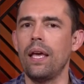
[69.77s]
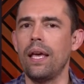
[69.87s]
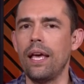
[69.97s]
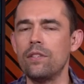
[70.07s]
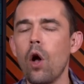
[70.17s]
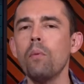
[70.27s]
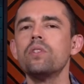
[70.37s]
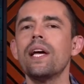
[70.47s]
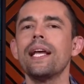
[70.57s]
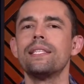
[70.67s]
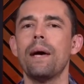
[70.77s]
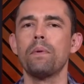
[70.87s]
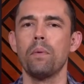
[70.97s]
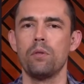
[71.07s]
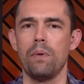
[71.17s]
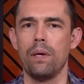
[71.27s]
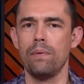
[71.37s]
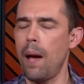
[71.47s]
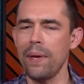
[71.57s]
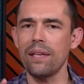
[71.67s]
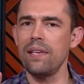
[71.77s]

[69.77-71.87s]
is almost unacceptable to me. Not because he